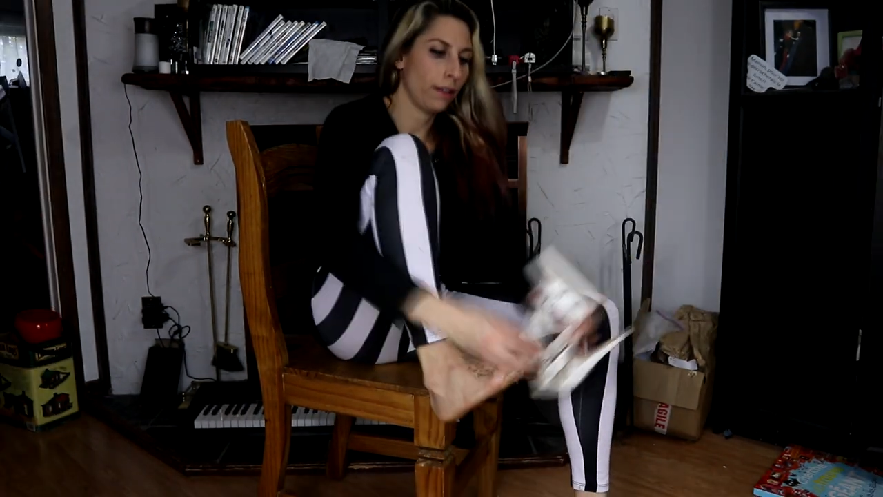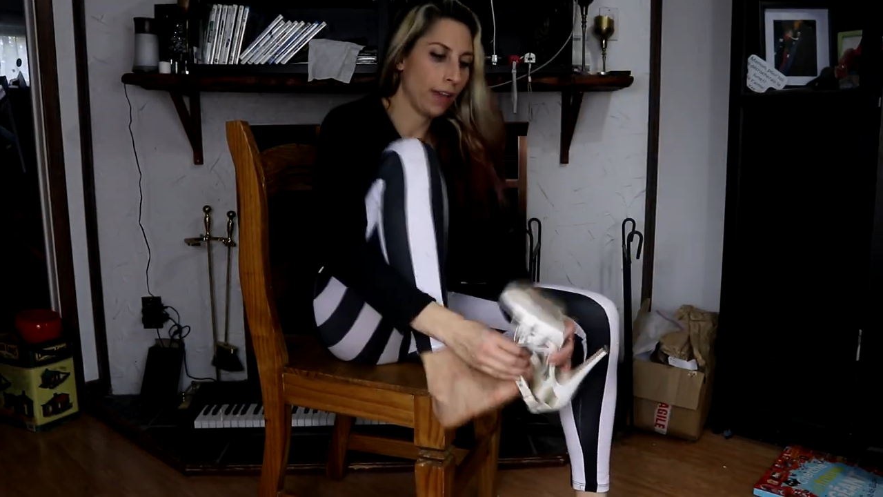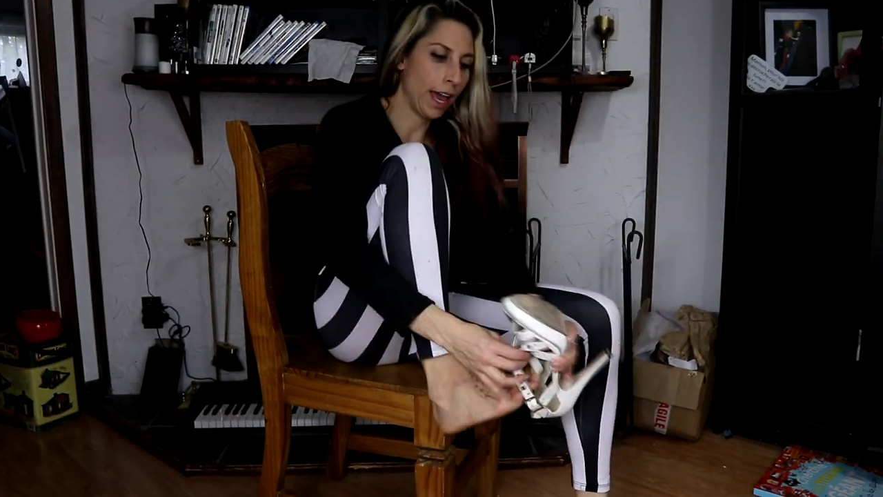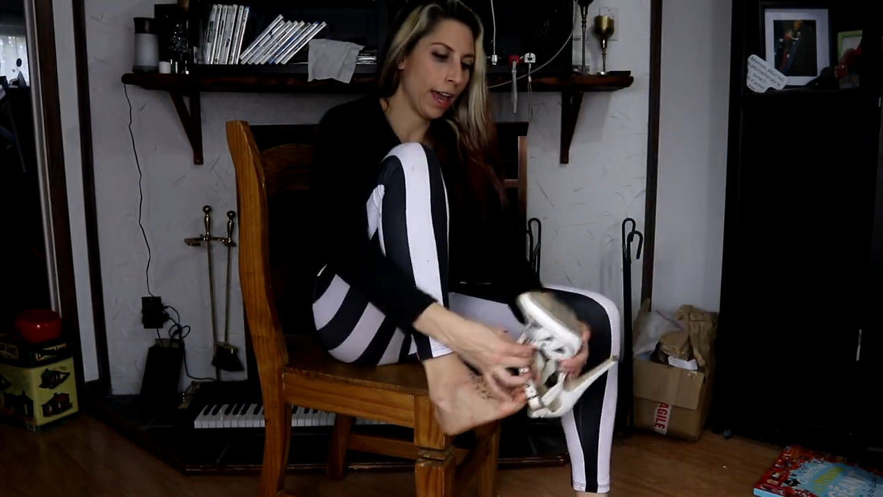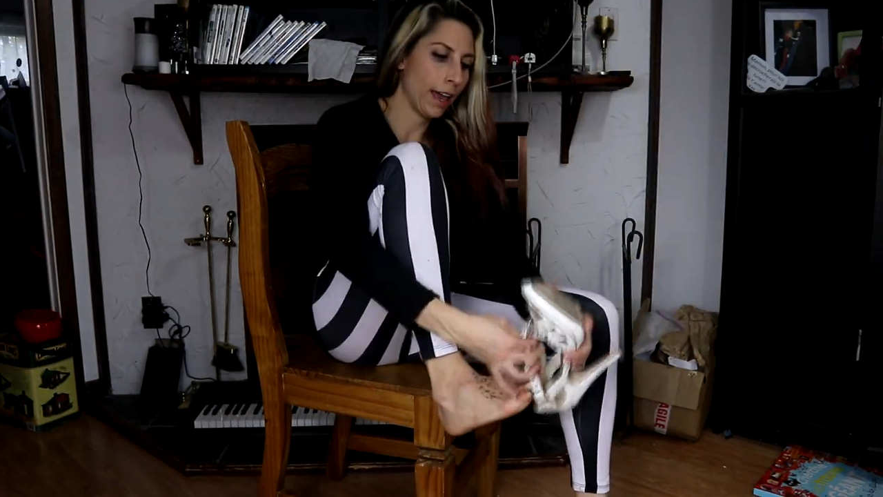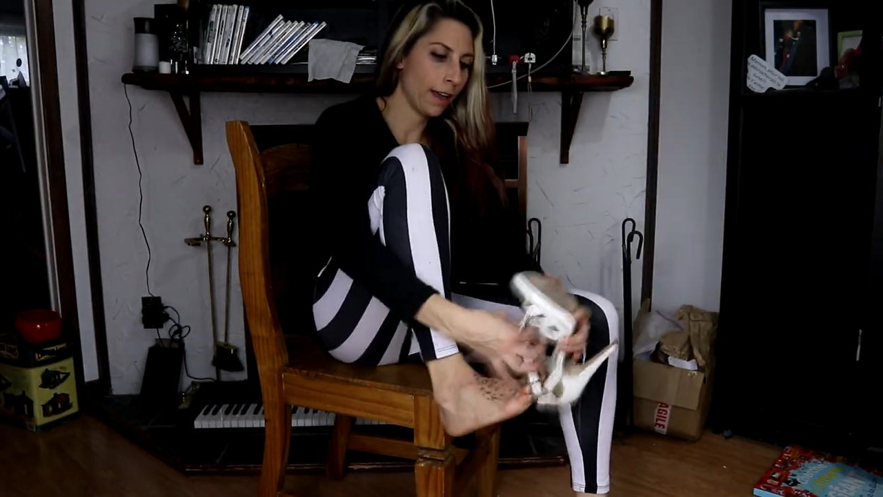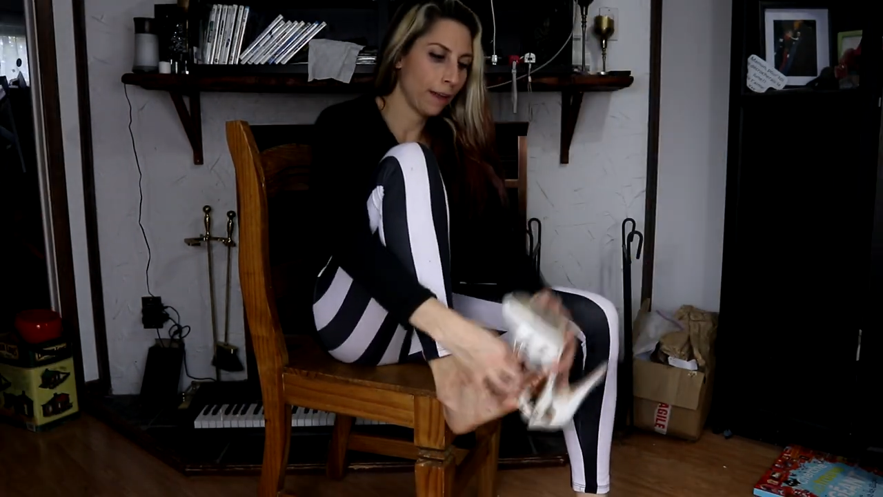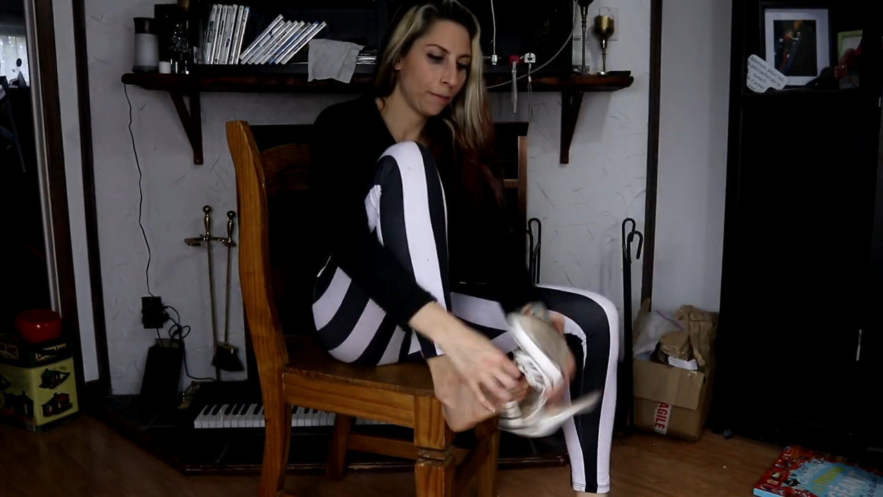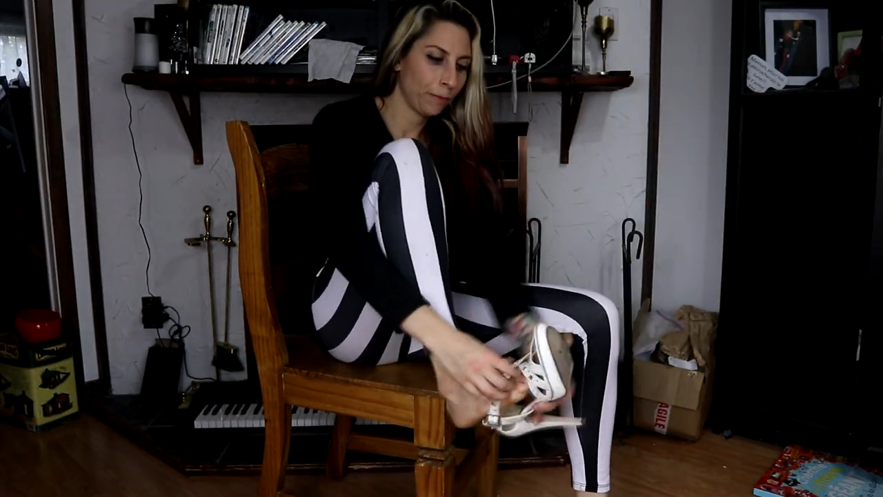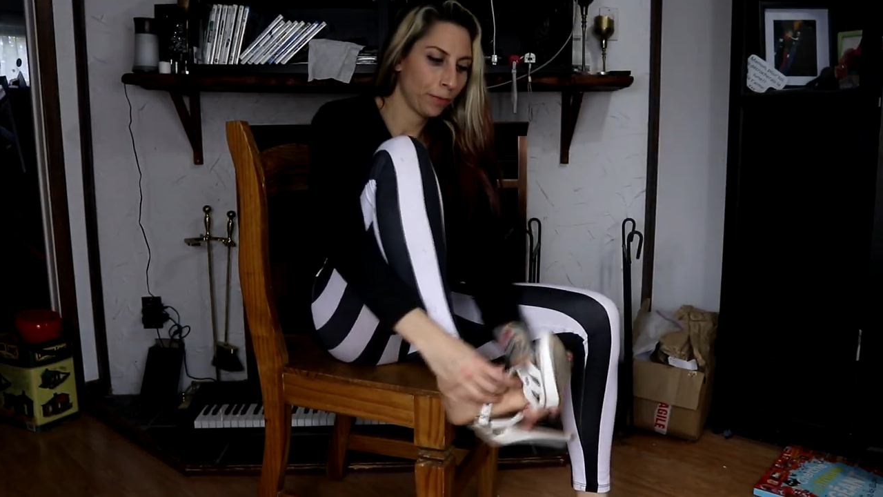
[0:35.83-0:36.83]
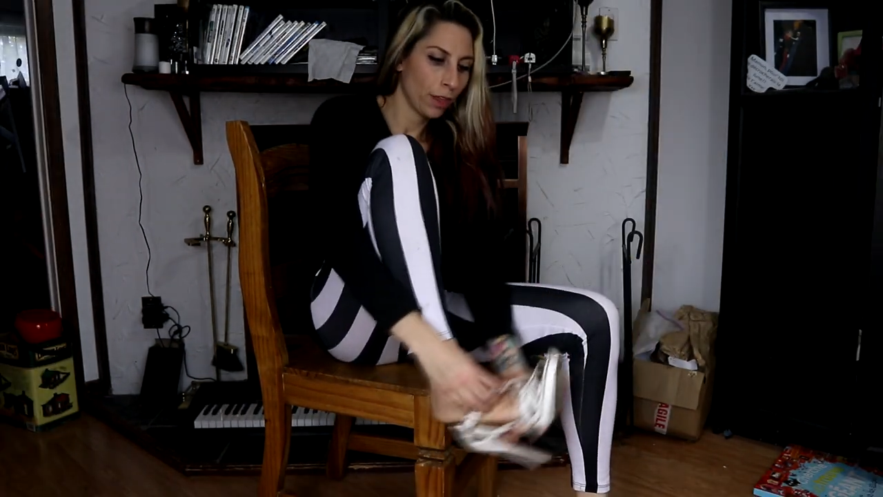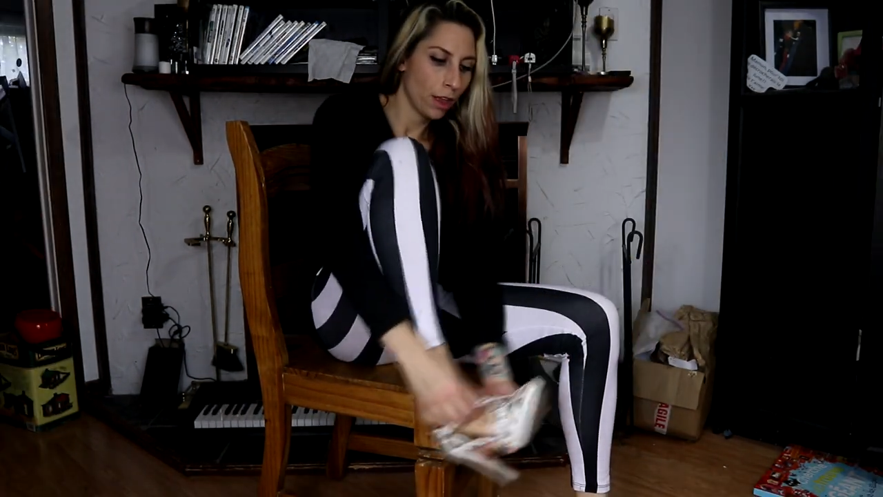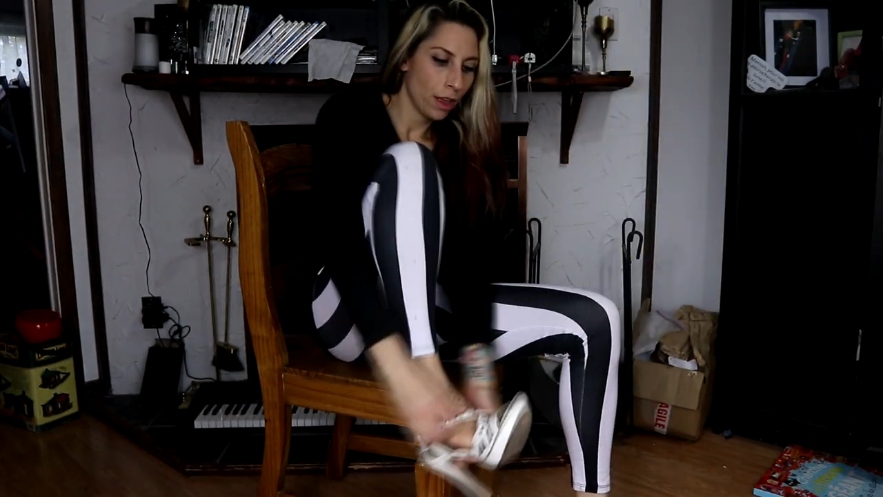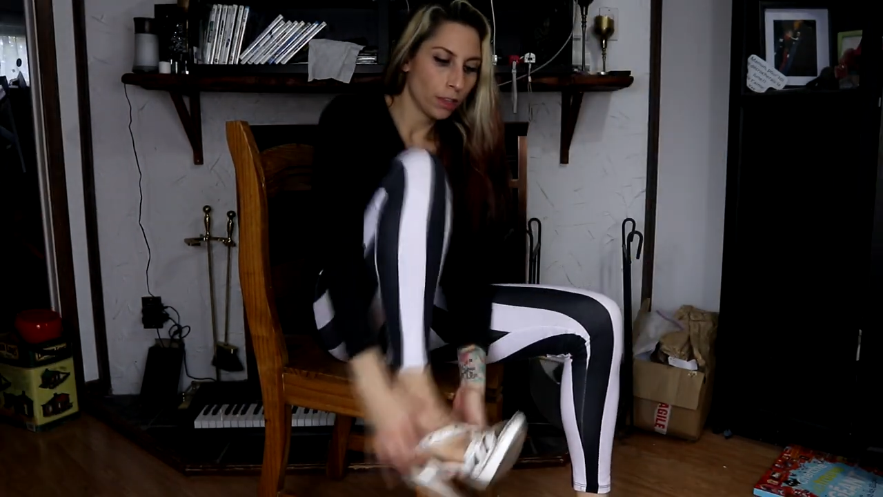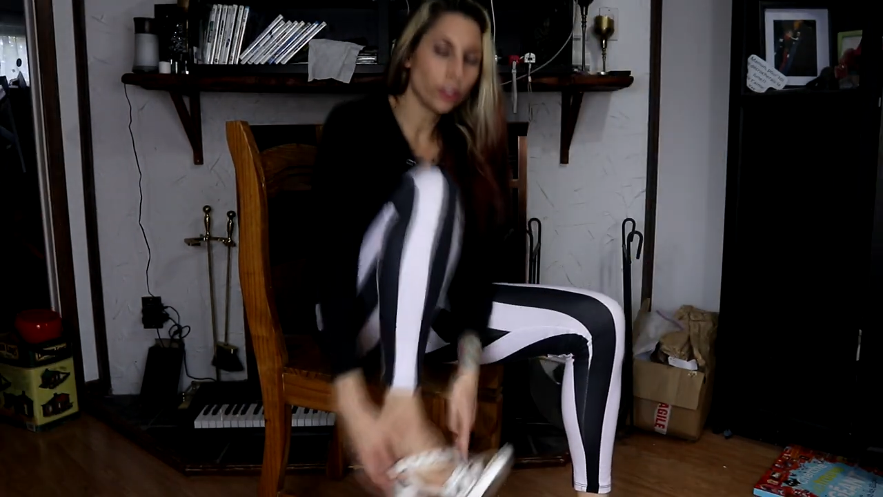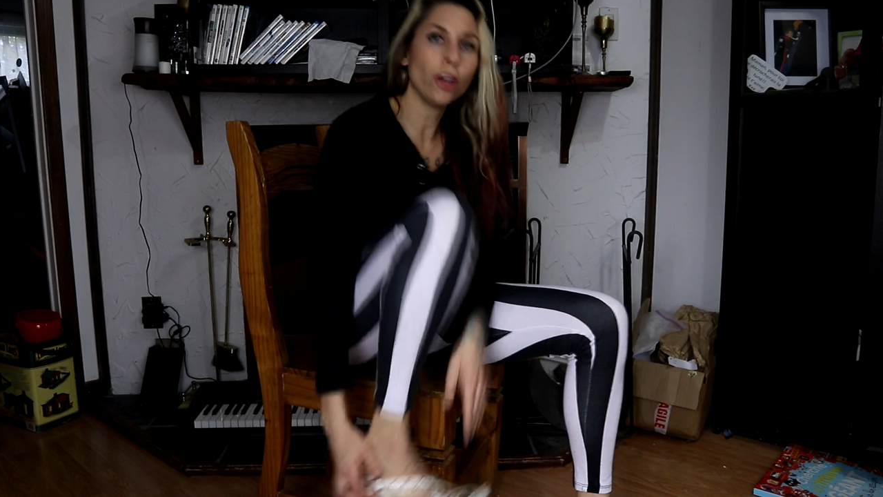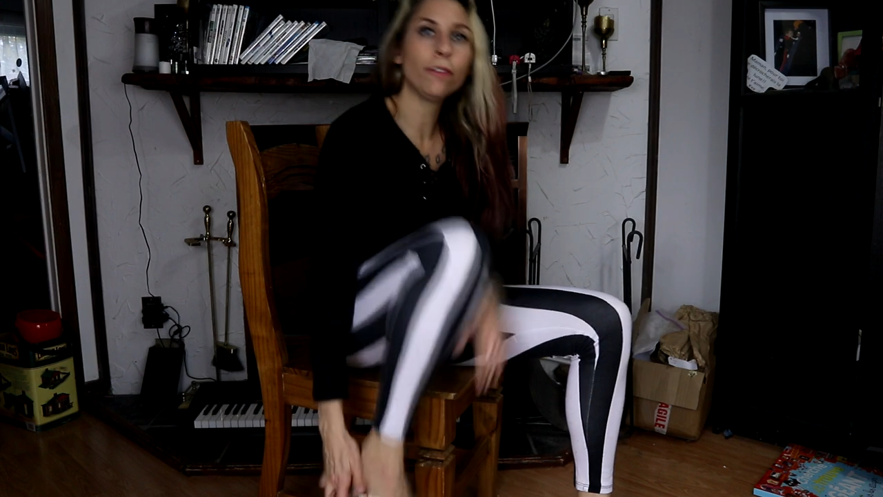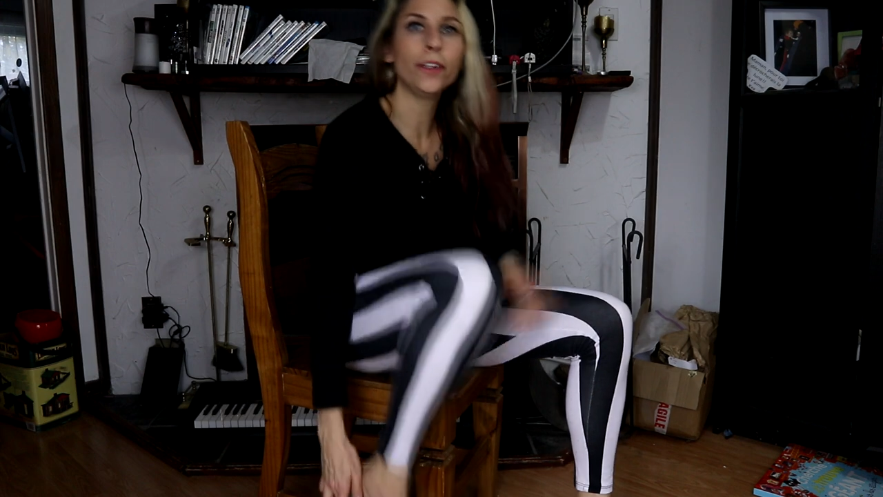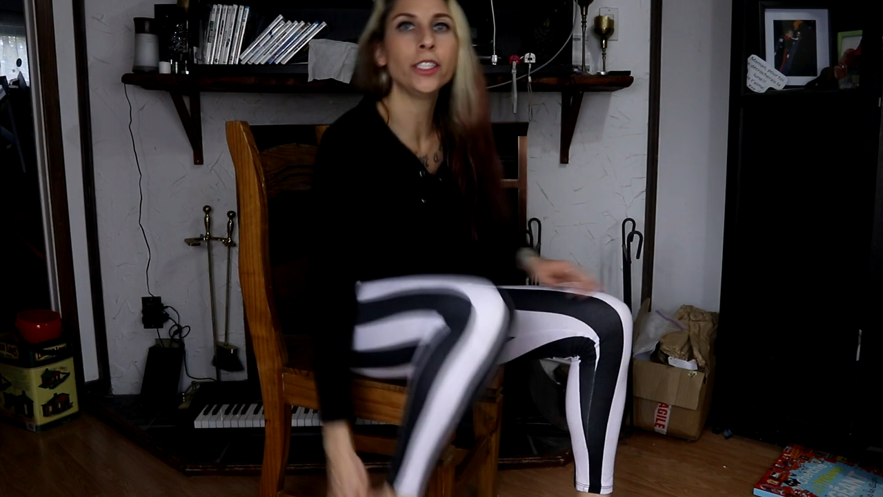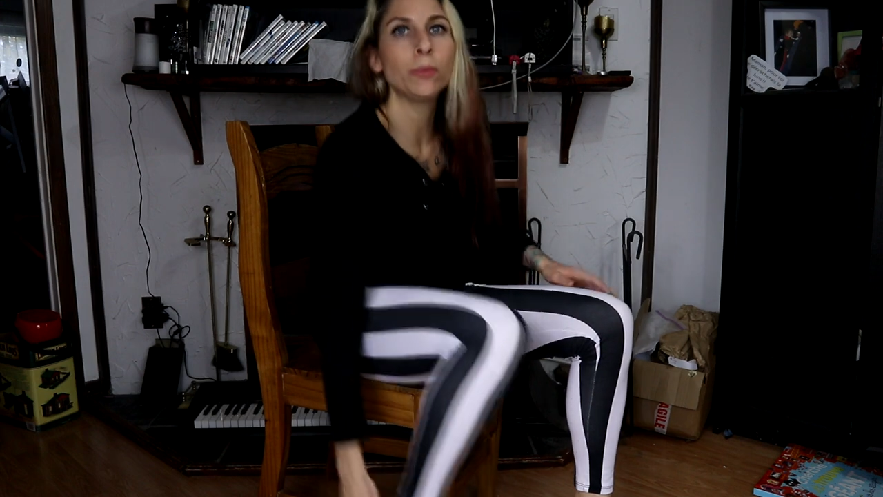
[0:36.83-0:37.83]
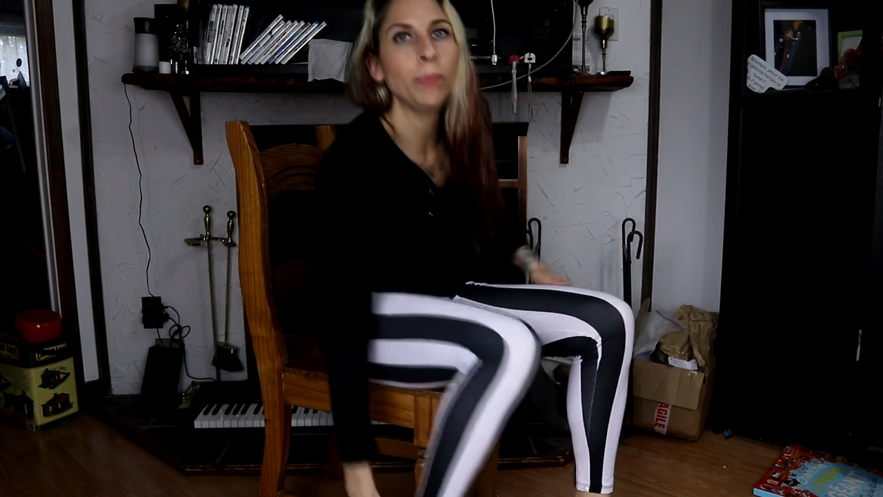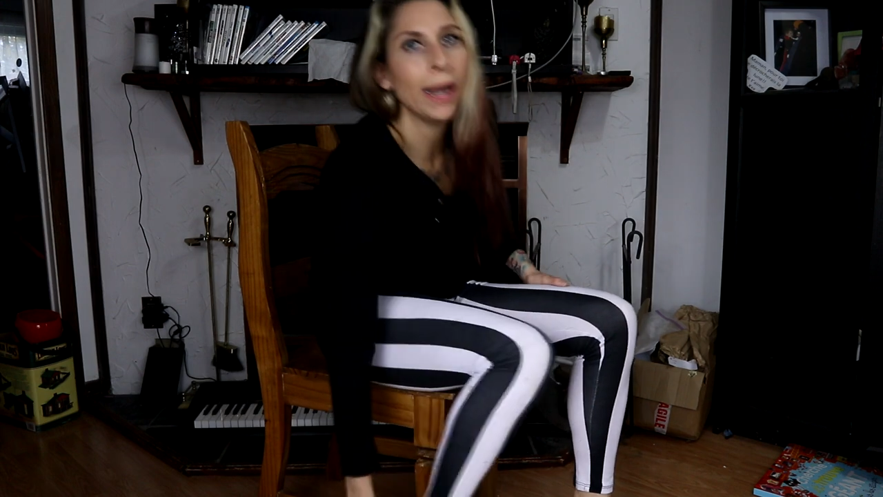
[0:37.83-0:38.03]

Okay. So first